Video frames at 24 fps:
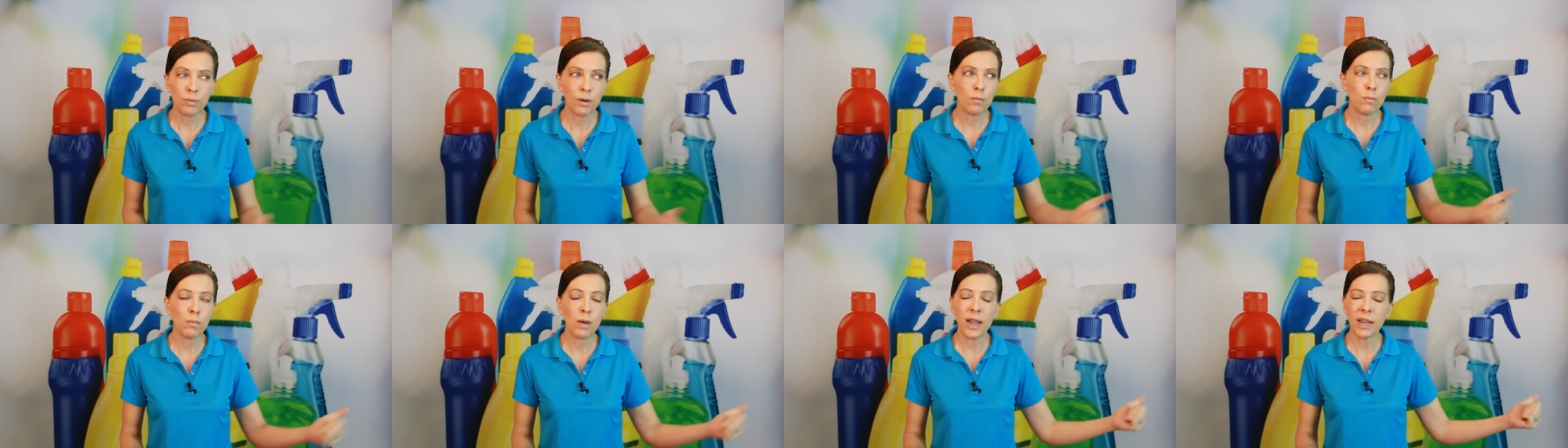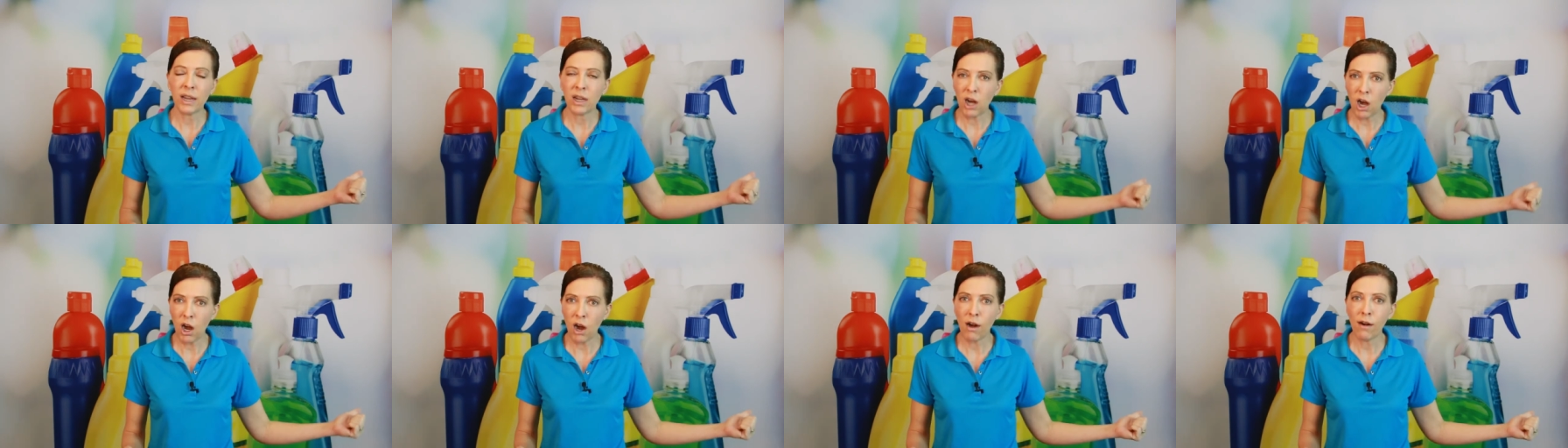but
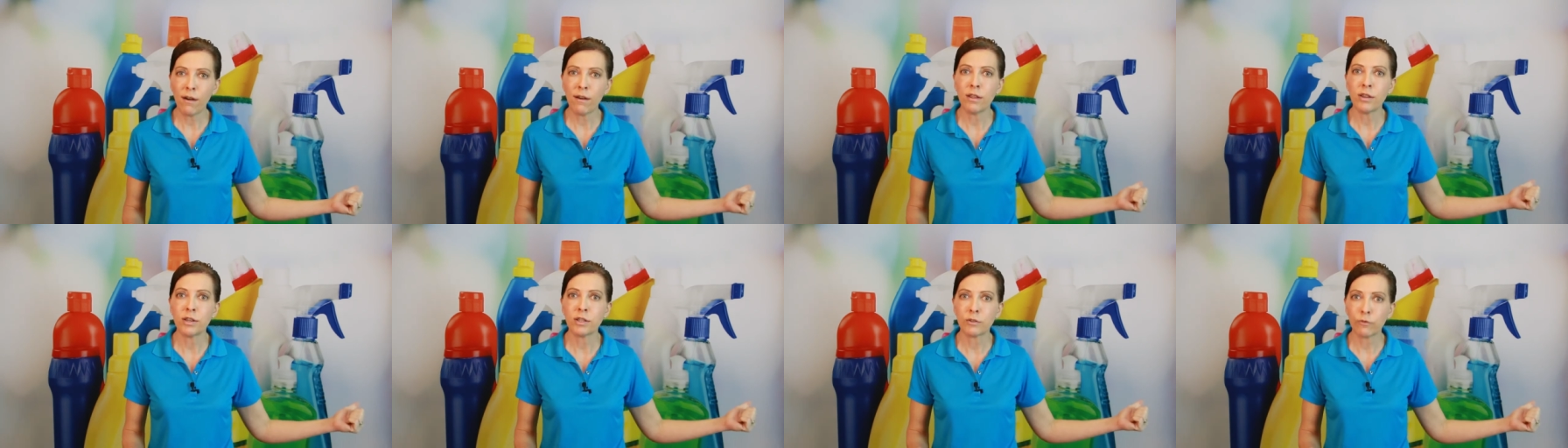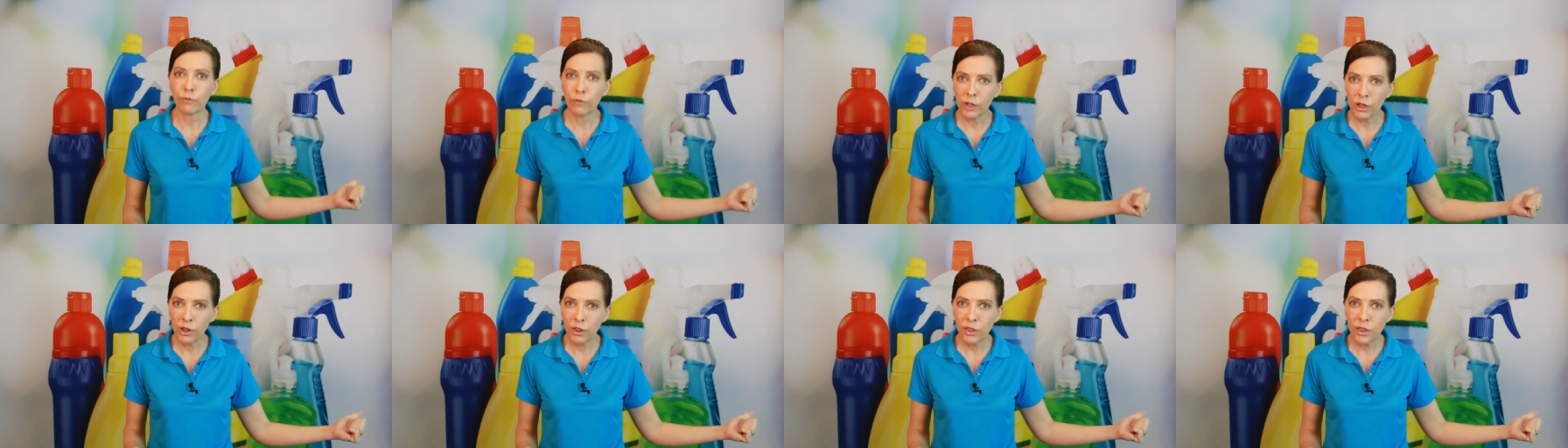my car is
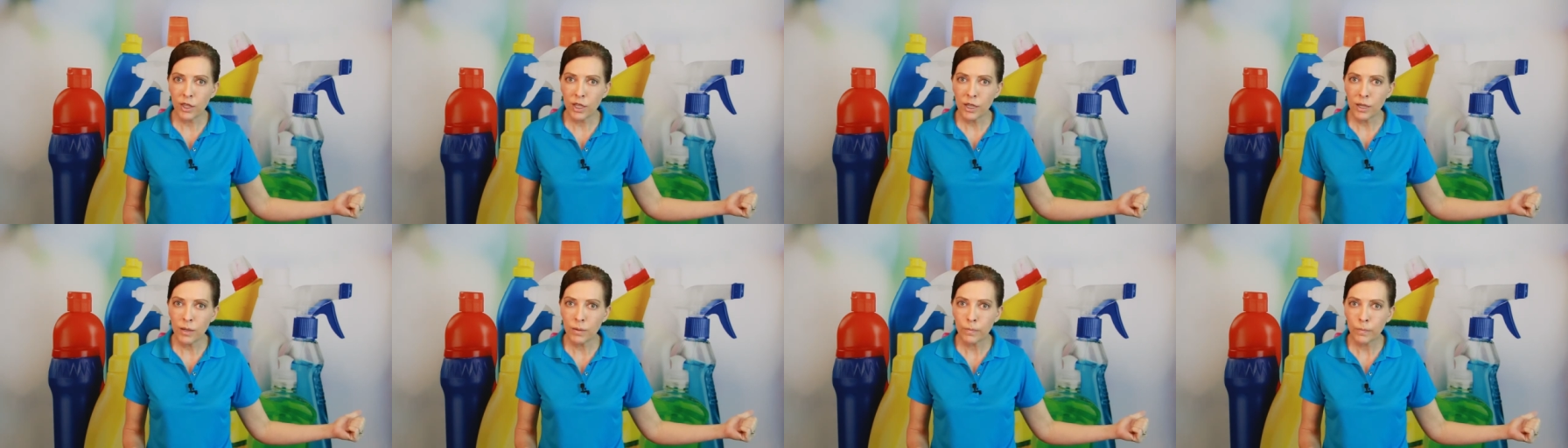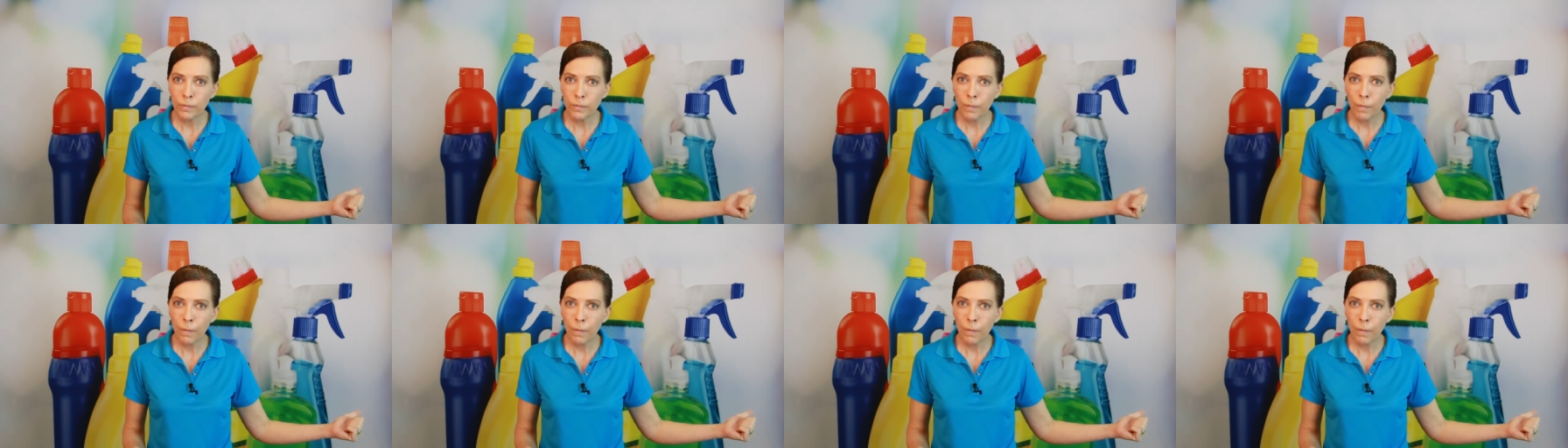filthy,